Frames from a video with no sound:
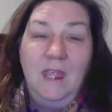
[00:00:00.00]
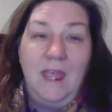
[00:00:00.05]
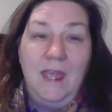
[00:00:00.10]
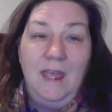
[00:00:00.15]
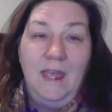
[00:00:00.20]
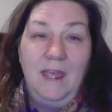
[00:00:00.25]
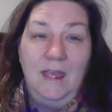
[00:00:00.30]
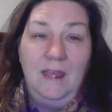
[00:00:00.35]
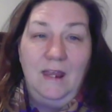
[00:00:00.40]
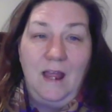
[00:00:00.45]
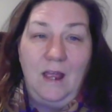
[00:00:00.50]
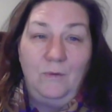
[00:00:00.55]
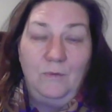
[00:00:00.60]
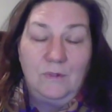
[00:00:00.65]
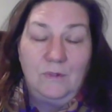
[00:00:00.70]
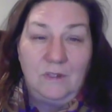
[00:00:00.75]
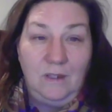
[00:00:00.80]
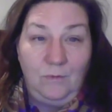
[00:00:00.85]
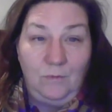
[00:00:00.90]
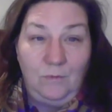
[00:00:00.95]
And I
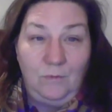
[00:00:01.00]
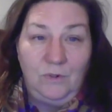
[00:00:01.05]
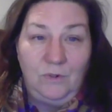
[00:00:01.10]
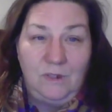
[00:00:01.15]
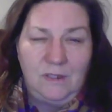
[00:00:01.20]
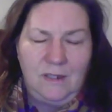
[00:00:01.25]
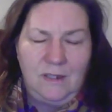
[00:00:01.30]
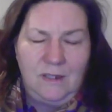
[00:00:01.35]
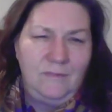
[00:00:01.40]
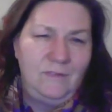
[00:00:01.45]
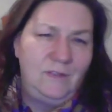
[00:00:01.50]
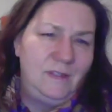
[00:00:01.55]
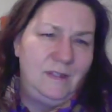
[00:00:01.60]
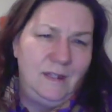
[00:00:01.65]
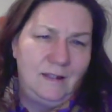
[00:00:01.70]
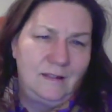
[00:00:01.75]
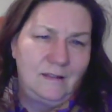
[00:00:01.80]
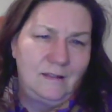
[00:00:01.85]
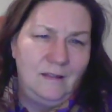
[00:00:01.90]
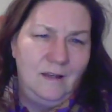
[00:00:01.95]
was like, well, does it have
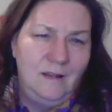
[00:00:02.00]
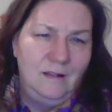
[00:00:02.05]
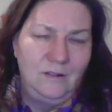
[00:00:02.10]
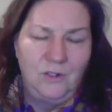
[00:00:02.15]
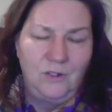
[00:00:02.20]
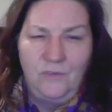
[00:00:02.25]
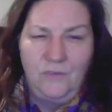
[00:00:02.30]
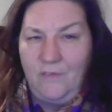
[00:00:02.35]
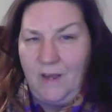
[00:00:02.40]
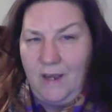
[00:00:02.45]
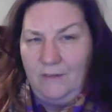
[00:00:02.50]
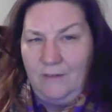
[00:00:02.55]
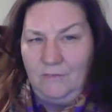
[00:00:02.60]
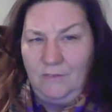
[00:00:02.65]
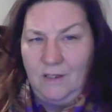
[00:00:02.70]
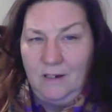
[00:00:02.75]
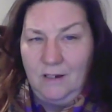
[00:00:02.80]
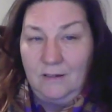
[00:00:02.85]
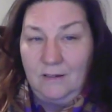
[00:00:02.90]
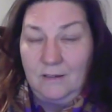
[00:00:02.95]
6 lugs or 5
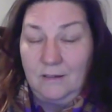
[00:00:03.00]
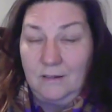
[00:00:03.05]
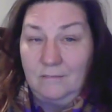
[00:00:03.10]
lugs?